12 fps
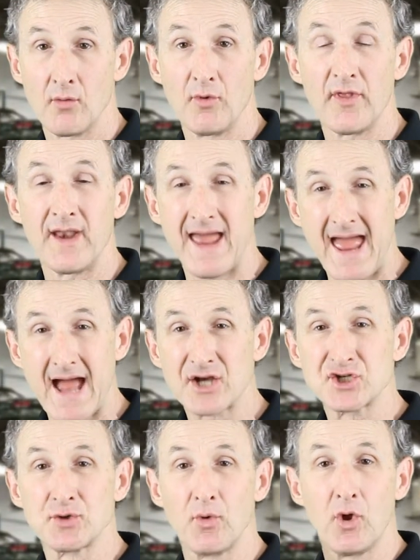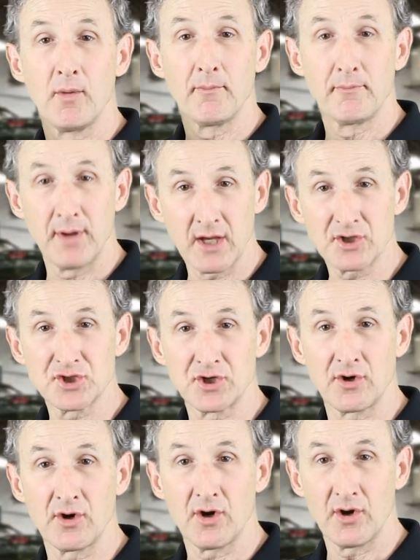with an actual
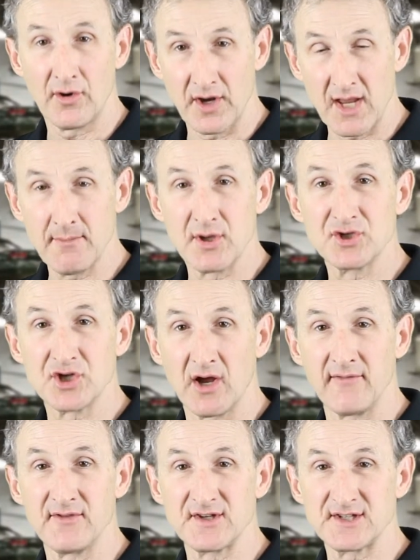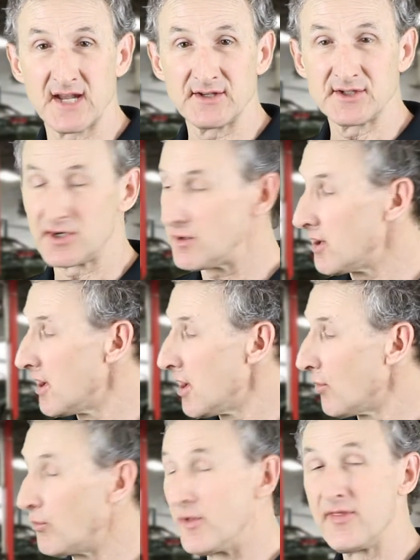picture or image of the sensor
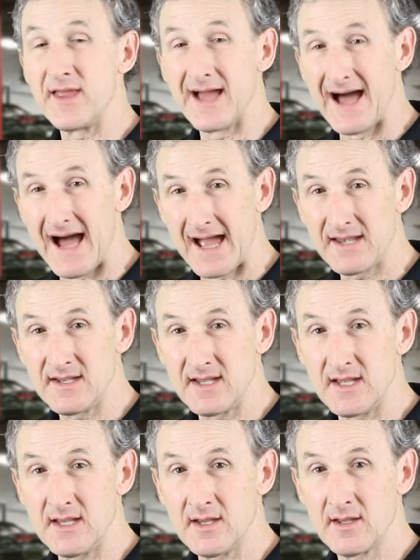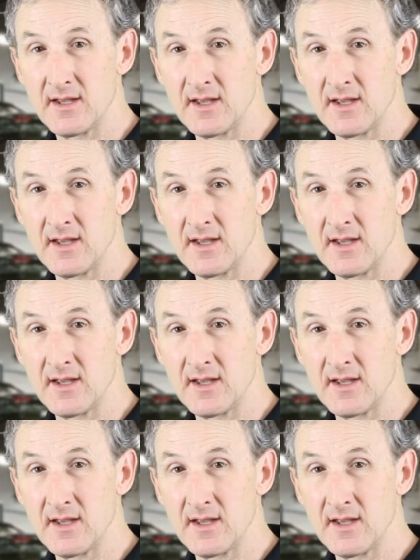with the ID